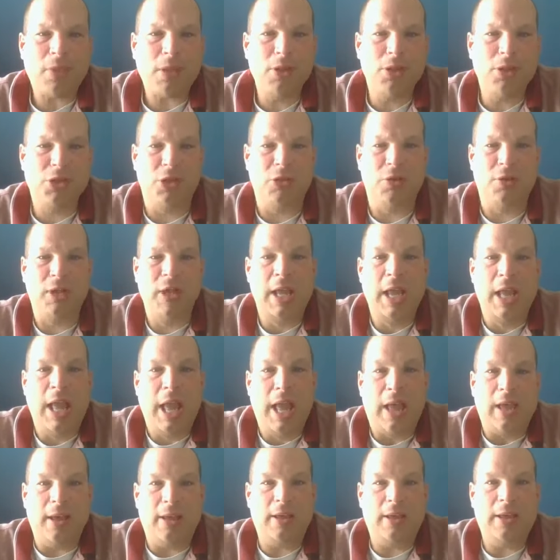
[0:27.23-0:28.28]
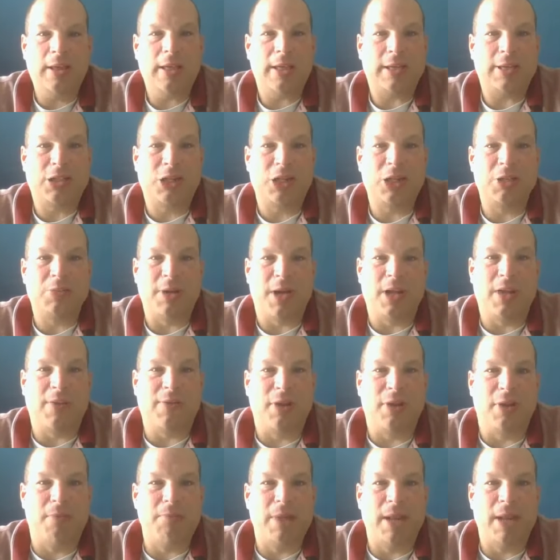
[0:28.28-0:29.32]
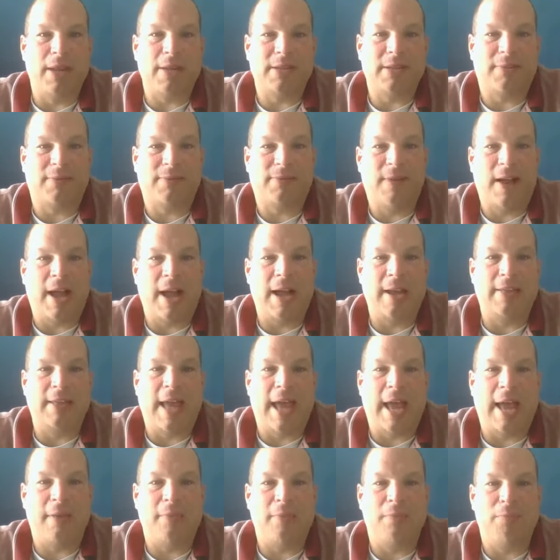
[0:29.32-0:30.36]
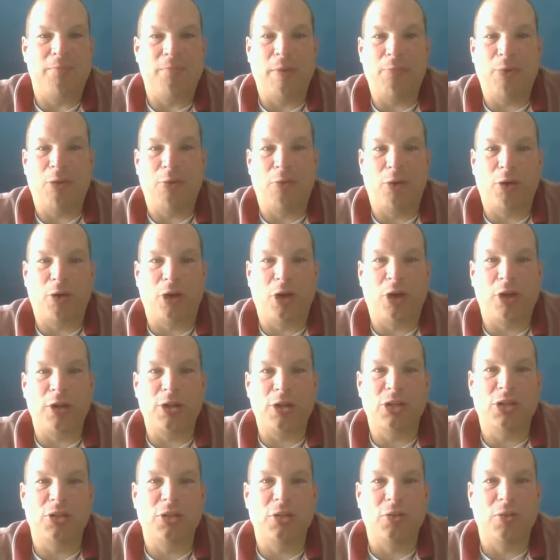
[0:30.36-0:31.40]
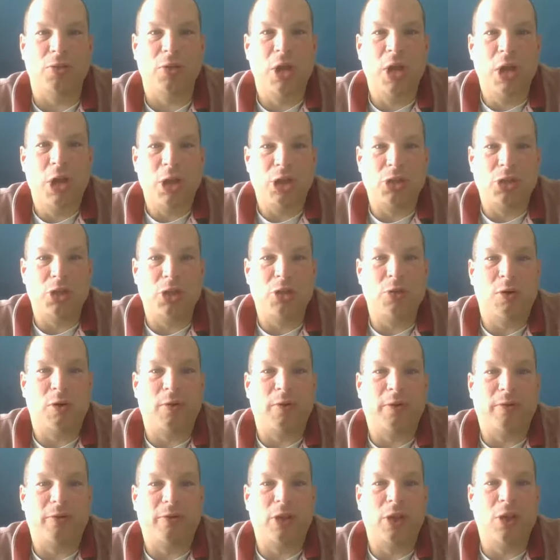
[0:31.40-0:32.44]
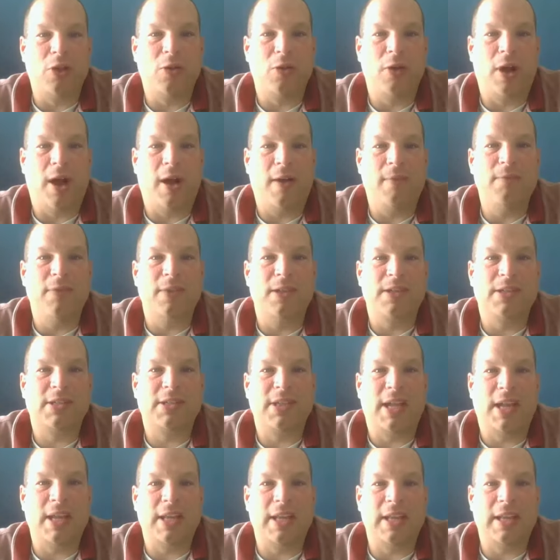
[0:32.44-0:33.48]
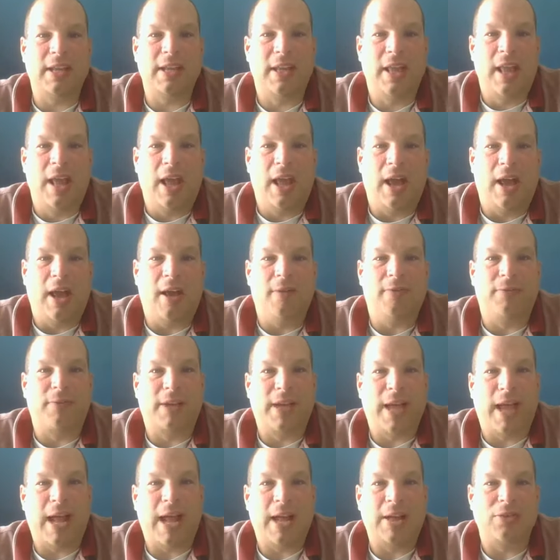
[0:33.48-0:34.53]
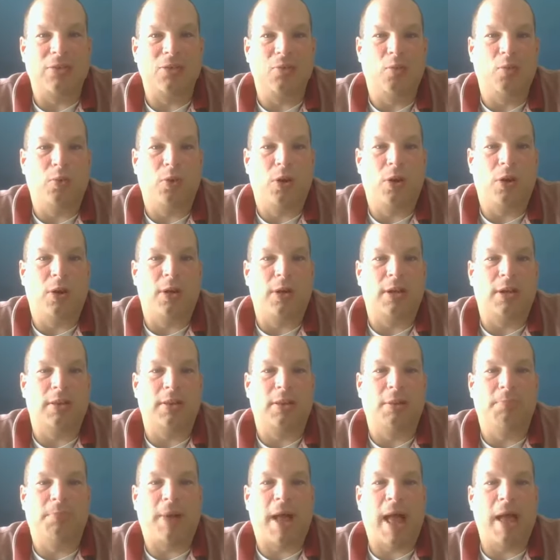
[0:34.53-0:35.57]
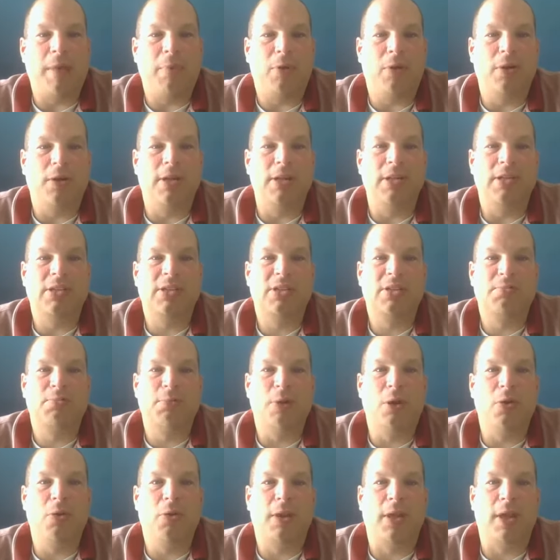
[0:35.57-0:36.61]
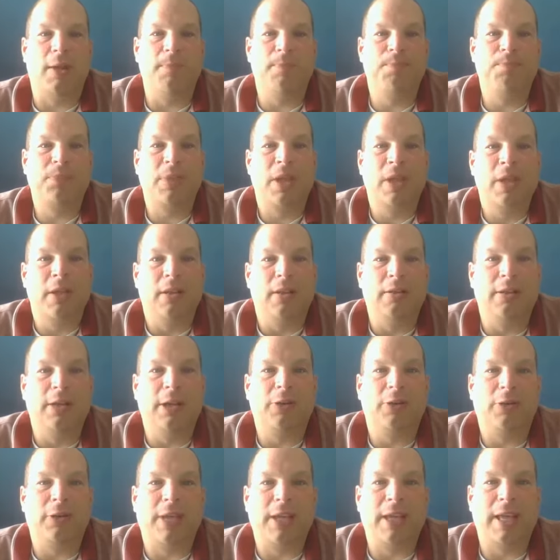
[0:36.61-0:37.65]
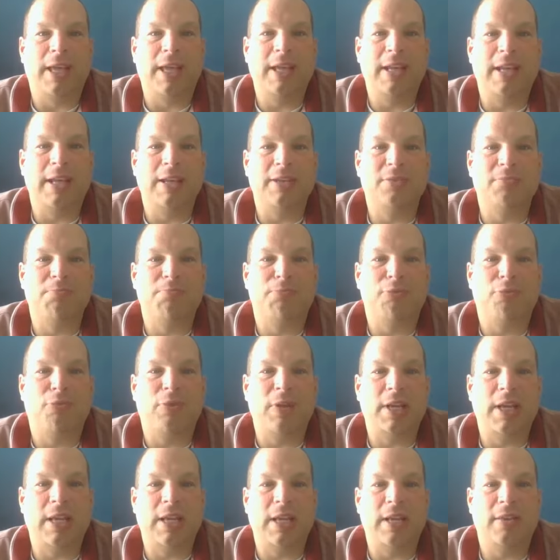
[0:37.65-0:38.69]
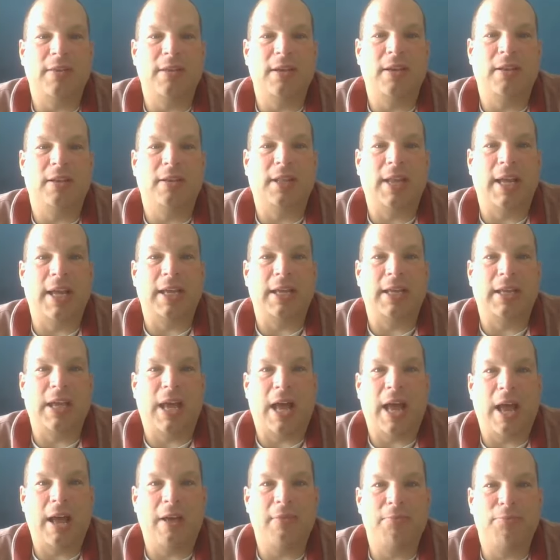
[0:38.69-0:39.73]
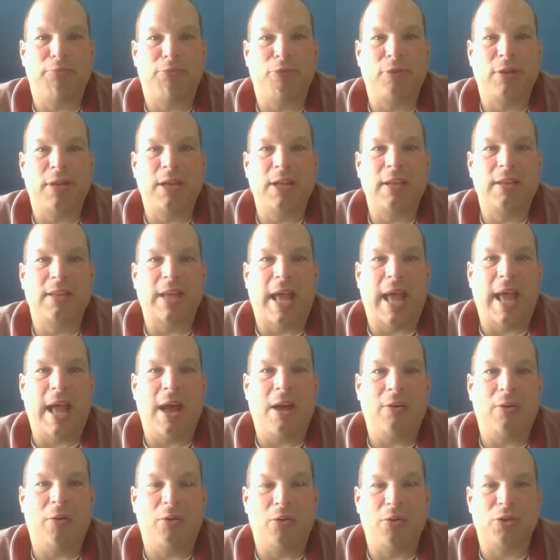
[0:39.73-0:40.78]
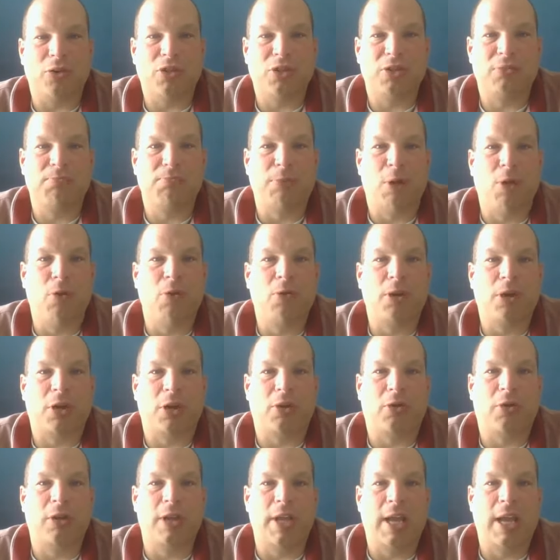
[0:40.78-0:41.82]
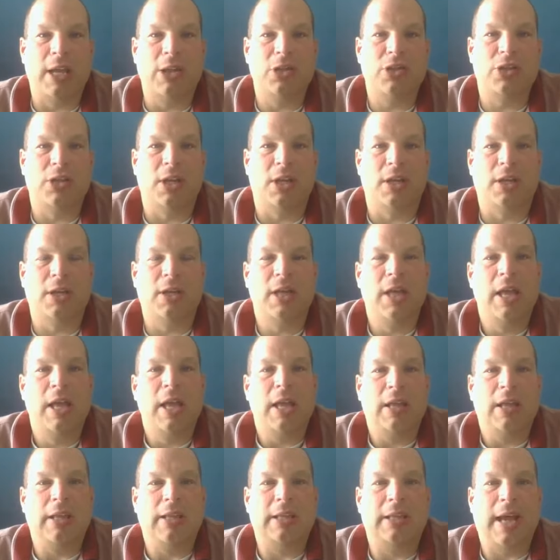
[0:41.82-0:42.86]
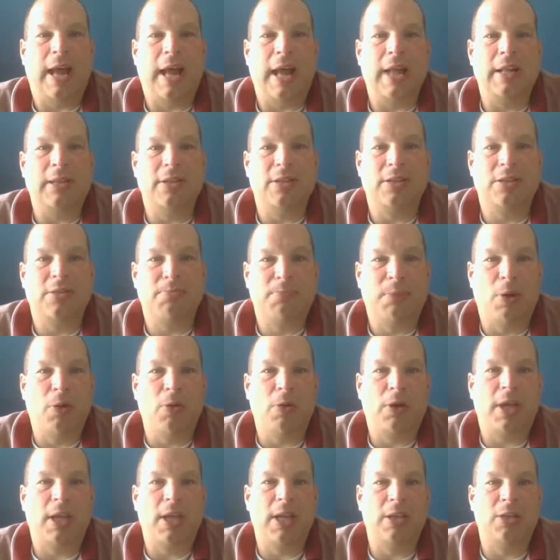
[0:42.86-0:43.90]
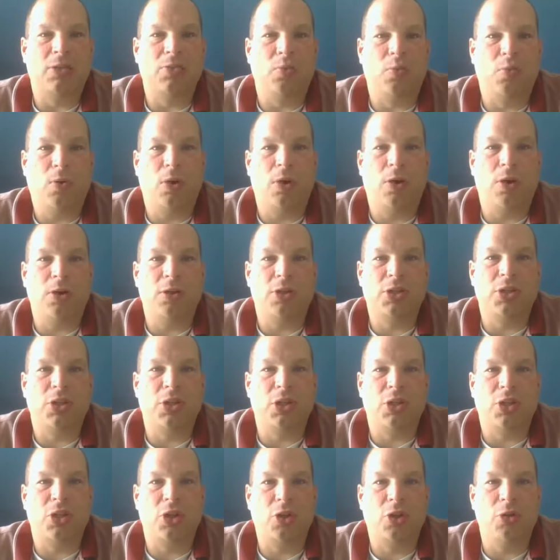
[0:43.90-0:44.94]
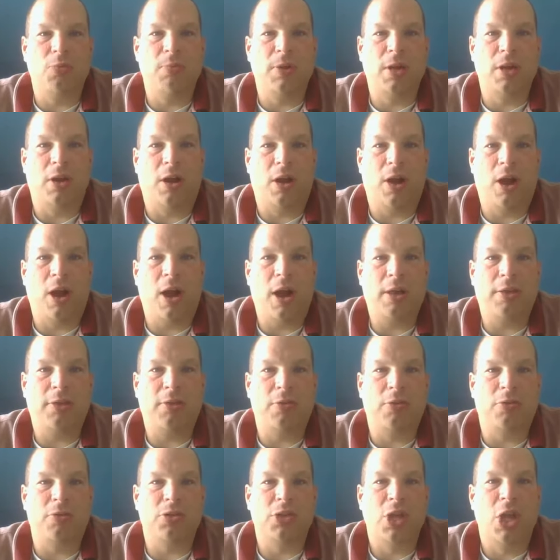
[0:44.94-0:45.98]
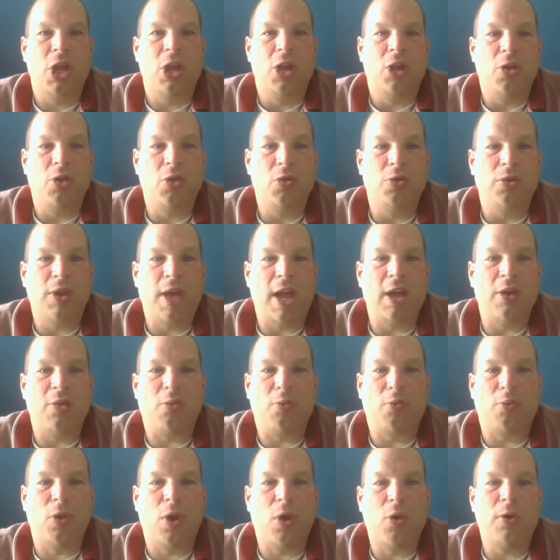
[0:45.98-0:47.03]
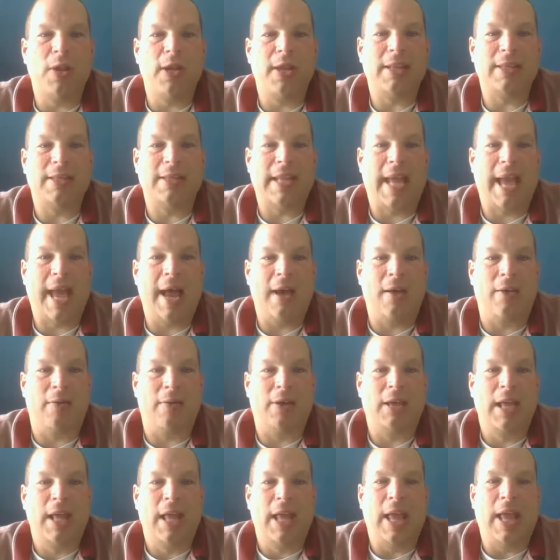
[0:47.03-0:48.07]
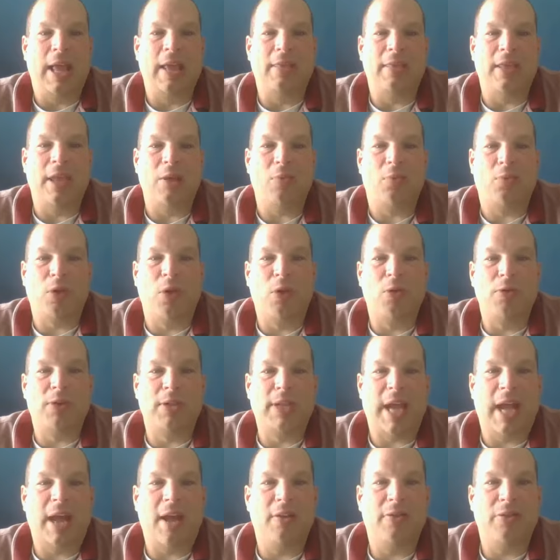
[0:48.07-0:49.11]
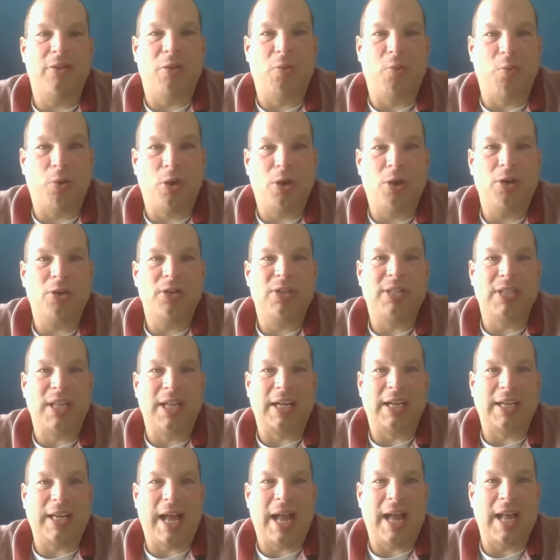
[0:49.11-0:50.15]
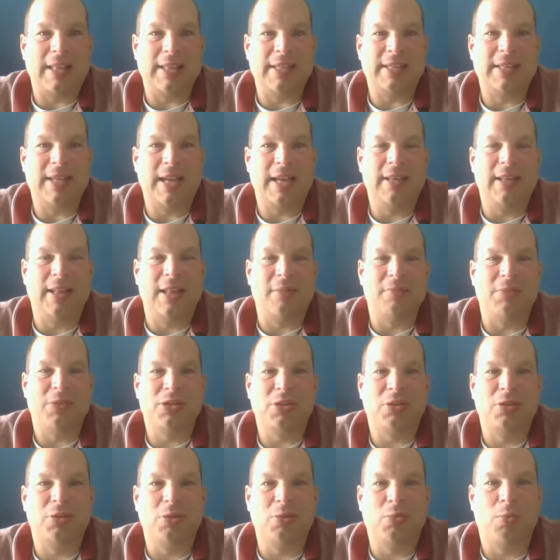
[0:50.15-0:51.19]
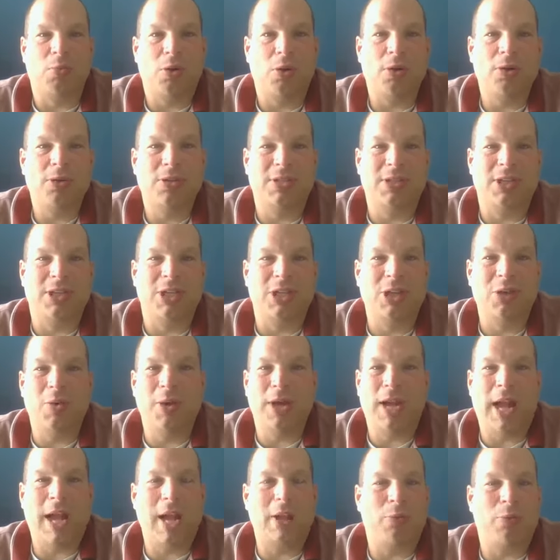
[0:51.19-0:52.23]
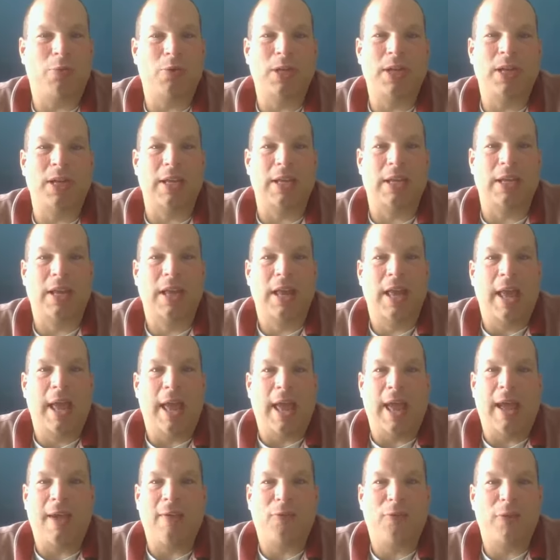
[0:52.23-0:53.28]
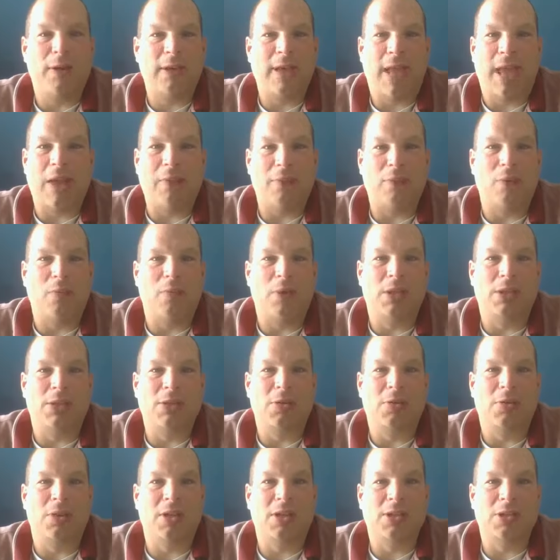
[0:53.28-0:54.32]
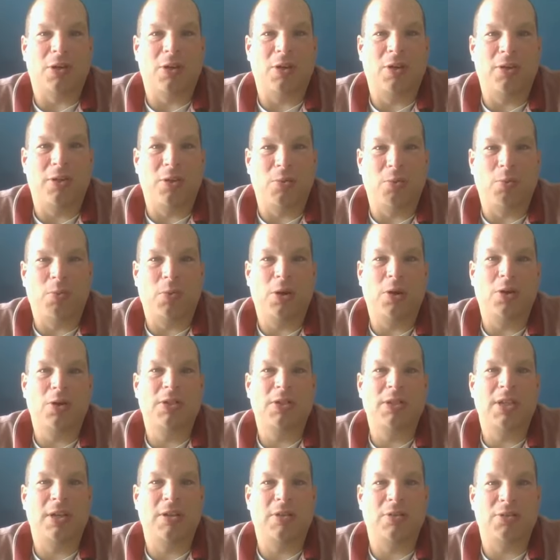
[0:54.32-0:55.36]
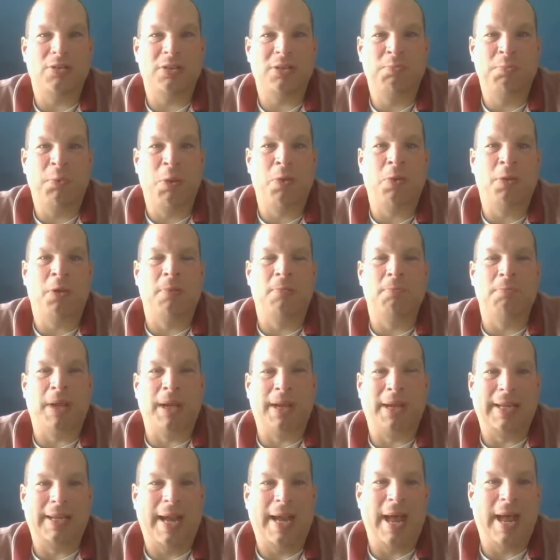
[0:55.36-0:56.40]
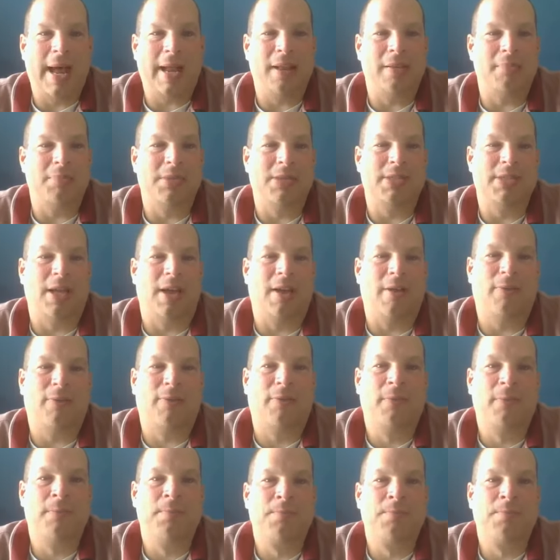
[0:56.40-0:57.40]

So, excuse me, I'll give you a minute to find that. Remember, we're going to do a review of the study of God's Word. The Bible is spoken. Literally, it is breathed like God breathed out or spoke creation. God spoke His Word to human authors who then wrote it down. And they wrote down the words that God said to them. So the words that you and I read every day when we do this are the words that are spoken by God Himself.